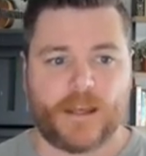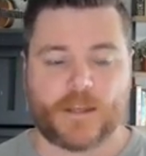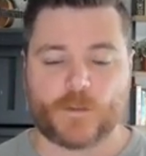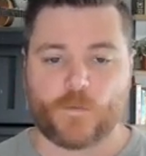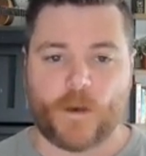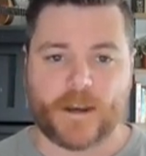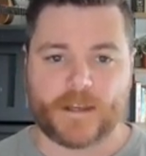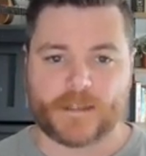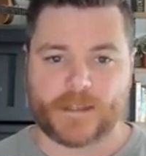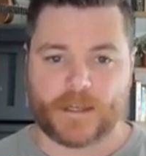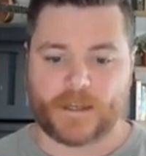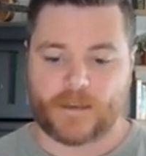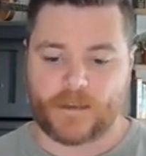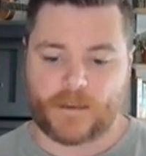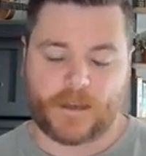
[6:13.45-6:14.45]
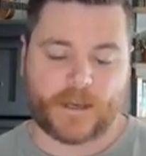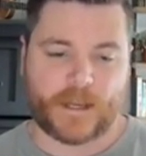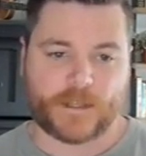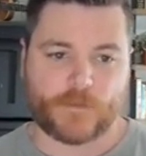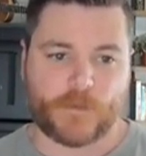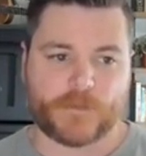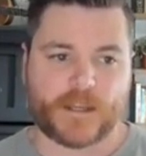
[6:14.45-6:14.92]
as wide as like a
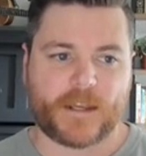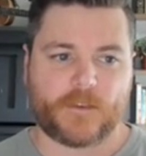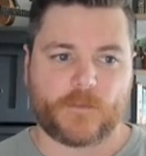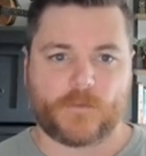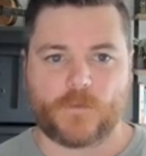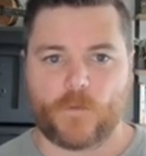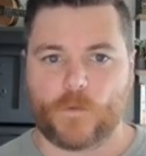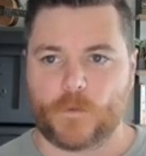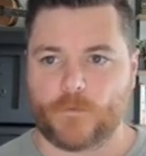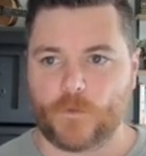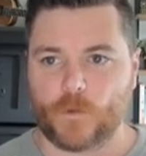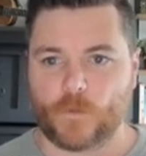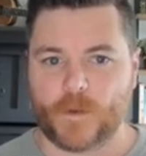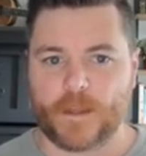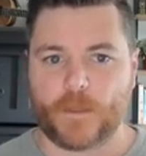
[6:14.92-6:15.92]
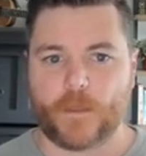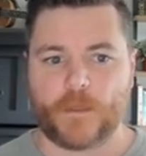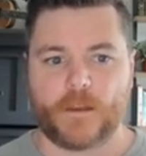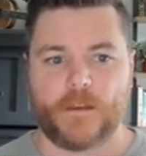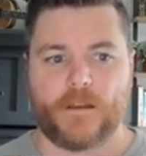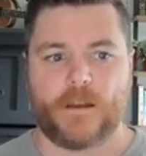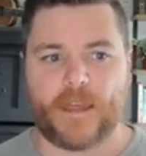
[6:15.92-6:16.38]
nice website, or full width.